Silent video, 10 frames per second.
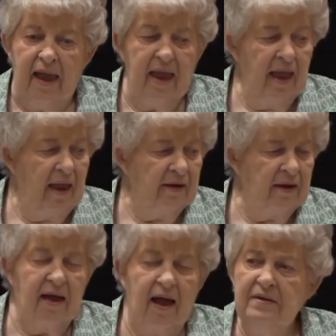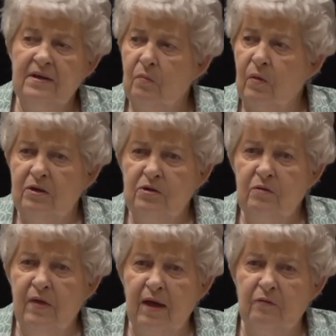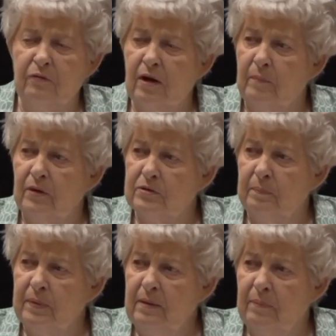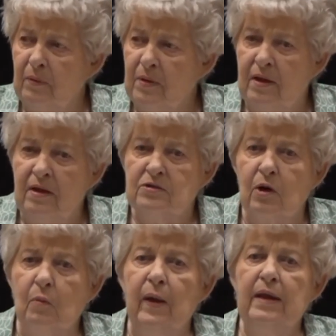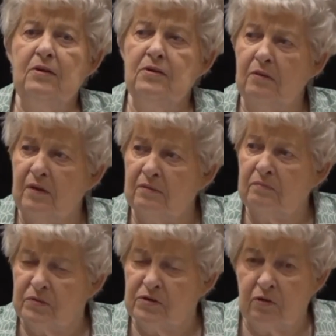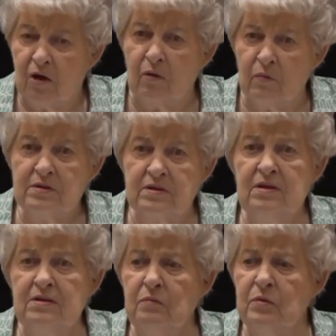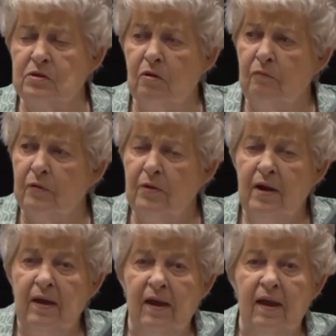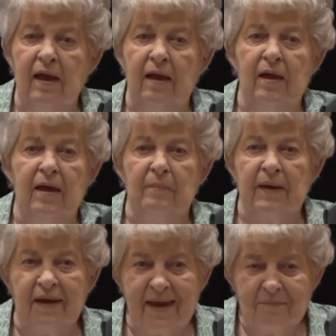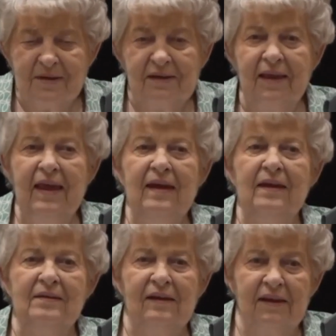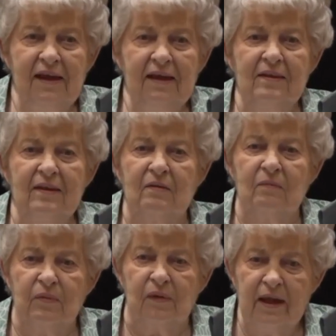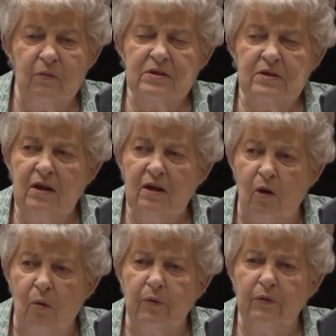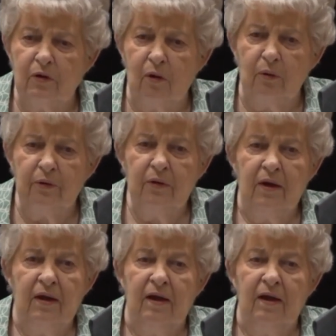And I didn't want to do that in front of a bunch of people. So I waited until the Chautauqua season was over. But I kept delaying it and delaying it. And the lake was getting colder and colder.